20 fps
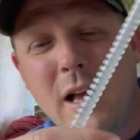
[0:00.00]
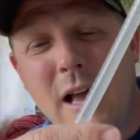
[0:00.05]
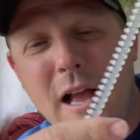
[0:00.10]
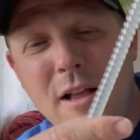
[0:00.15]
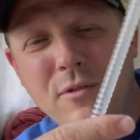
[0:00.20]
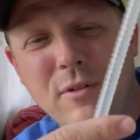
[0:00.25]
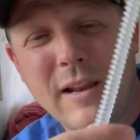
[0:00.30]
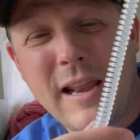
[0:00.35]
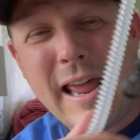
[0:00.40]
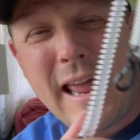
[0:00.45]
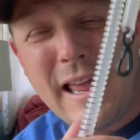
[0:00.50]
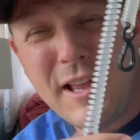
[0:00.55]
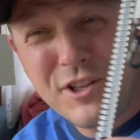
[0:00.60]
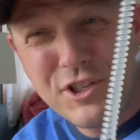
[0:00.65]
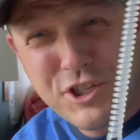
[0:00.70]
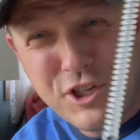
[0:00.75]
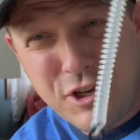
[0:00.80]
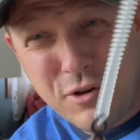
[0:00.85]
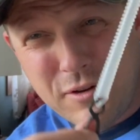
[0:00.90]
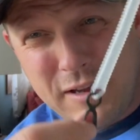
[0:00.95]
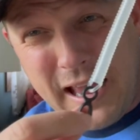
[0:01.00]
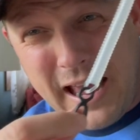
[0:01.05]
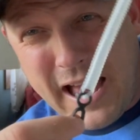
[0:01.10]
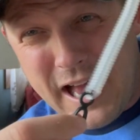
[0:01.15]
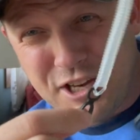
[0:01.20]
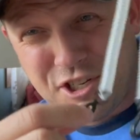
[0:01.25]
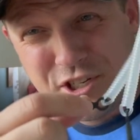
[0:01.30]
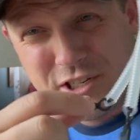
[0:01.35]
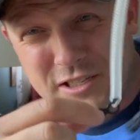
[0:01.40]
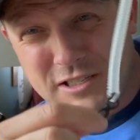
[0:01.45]
and you can hang
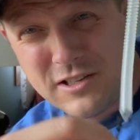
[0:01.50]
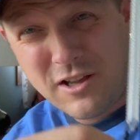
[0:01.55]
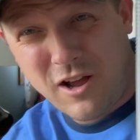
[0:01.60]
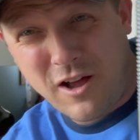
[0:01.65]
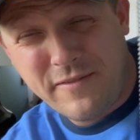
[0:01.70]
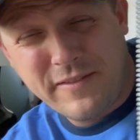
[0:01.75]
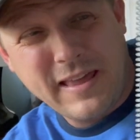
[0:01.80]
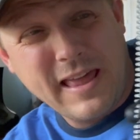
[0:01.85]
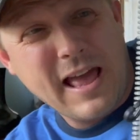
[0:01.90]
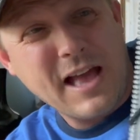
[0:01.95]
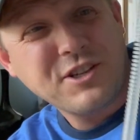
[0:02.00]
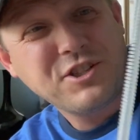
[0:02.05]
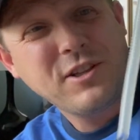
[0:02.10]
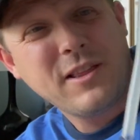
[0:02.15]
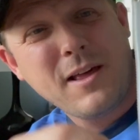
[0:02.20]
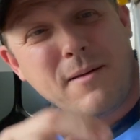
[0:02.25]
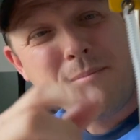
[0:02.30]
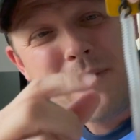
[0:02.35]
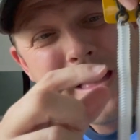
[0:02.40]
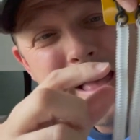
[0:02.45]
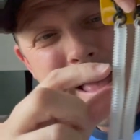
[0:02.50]
geocaches on the edge of them